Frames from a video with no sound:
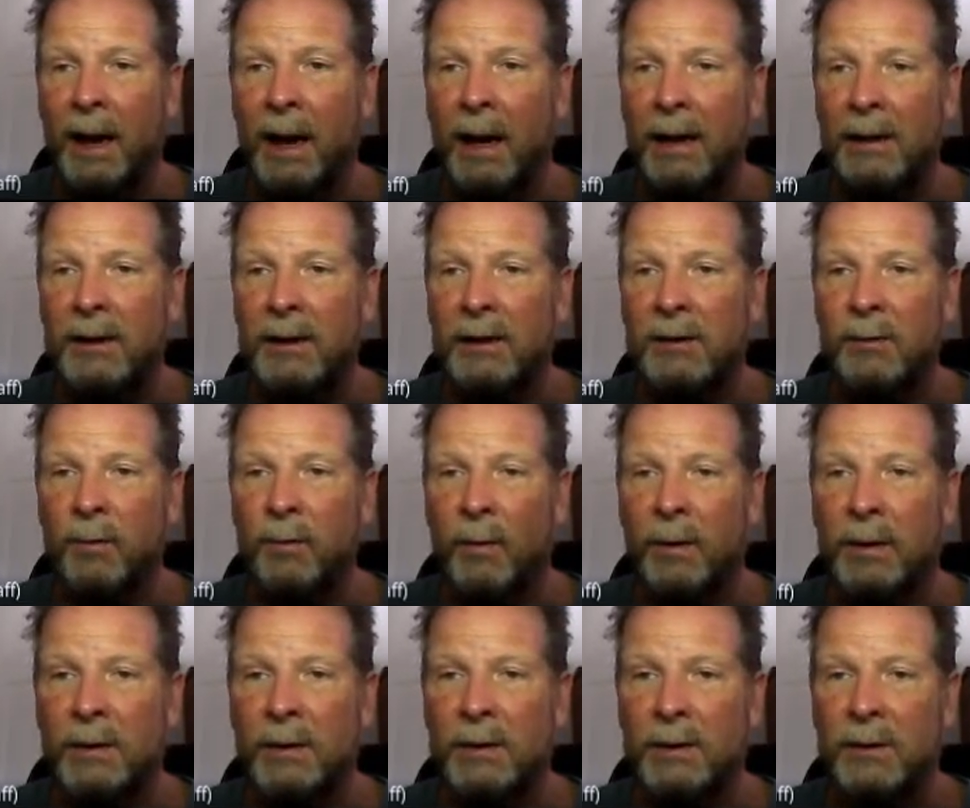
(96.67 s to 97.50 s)
I just
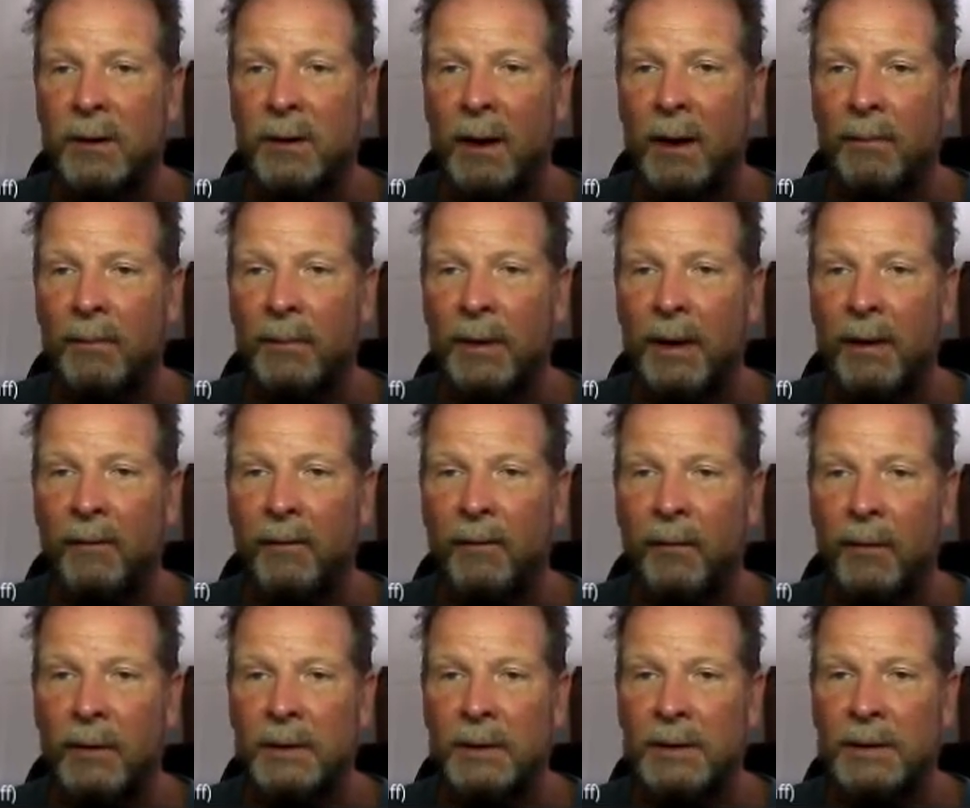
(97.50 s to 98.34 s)
want to stop there
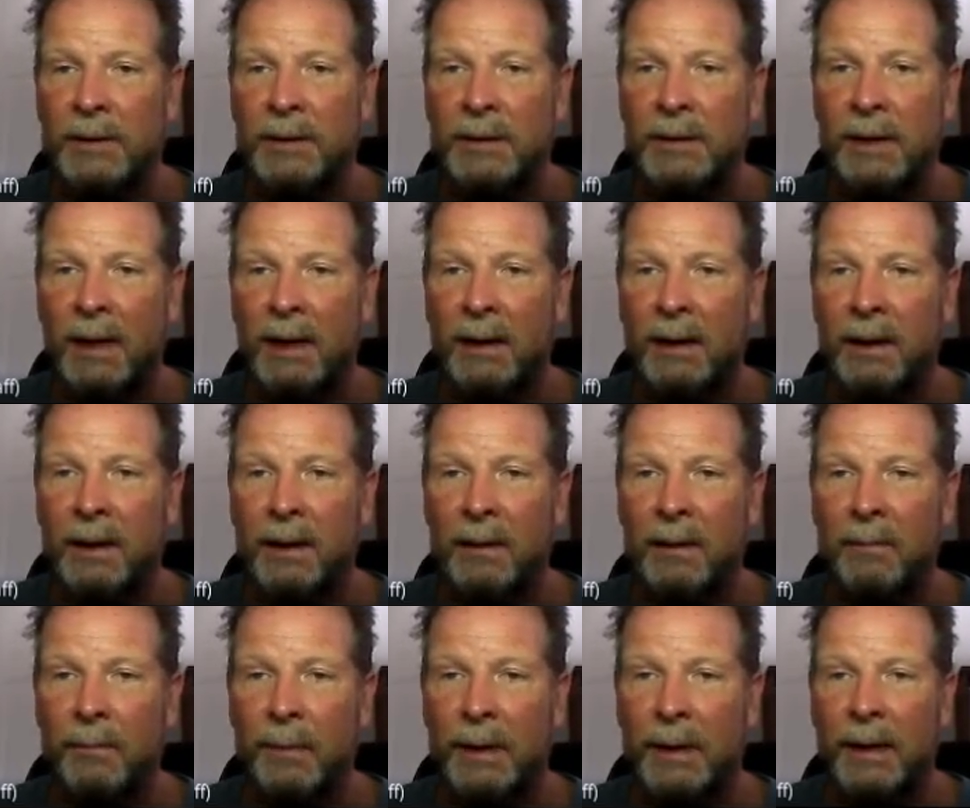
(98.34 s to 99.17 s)
for a
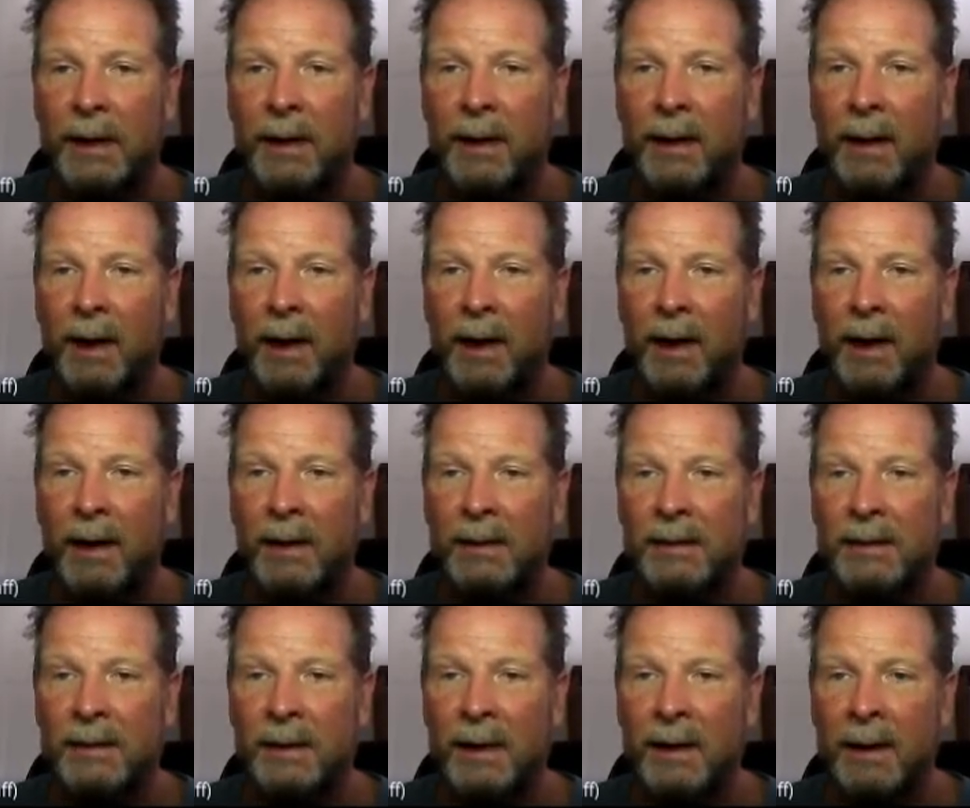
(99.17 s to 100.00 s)
second
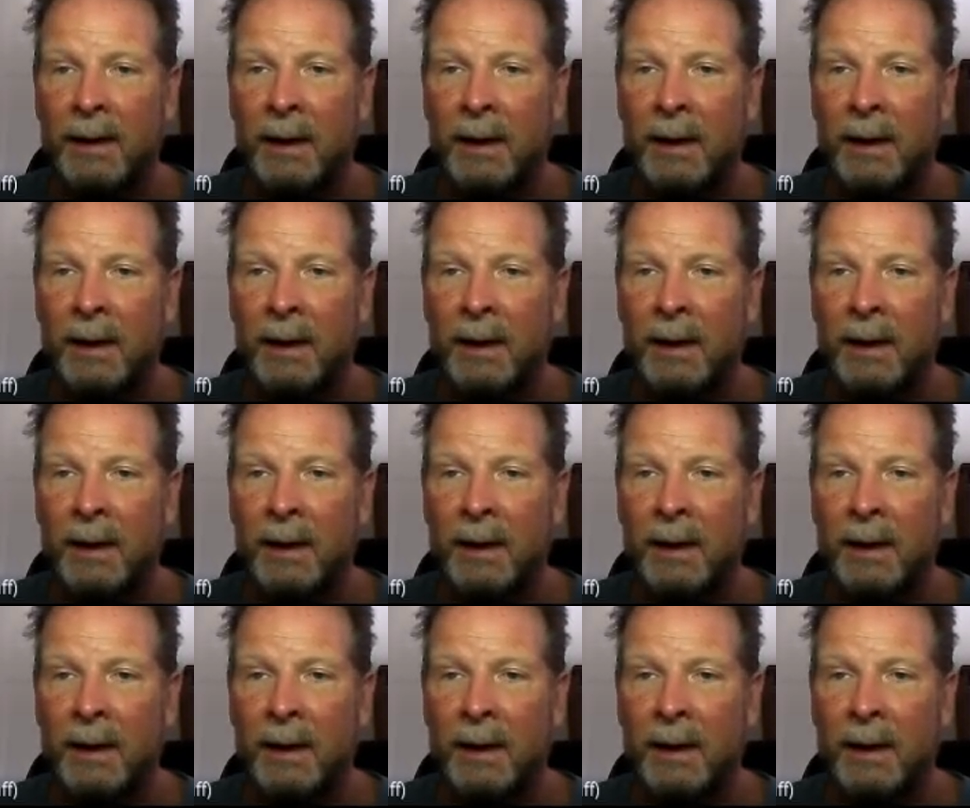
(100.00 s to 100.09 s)
because